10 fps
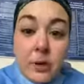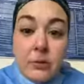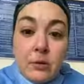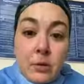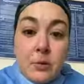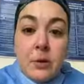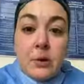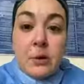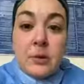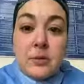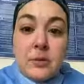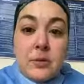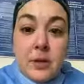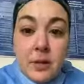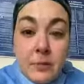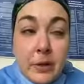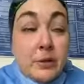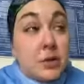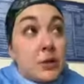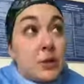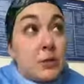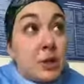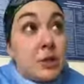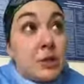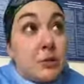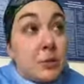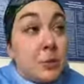that are not part of hospital staff managing these patients,